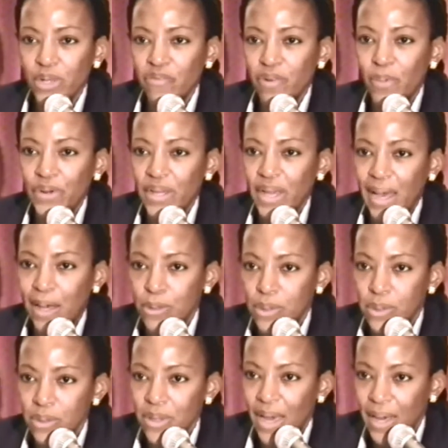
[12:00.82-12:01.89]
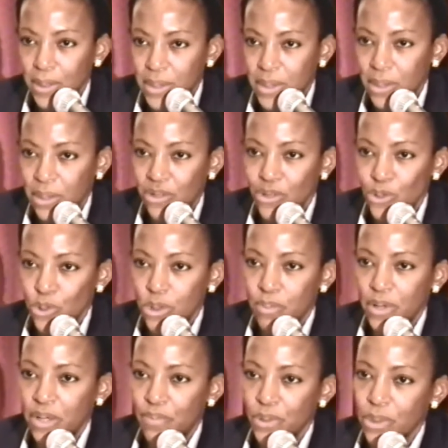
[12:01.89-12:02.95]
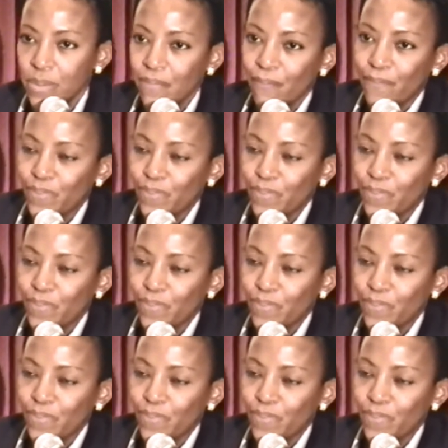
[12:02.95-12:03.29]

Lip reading: everybody has access to newspapers,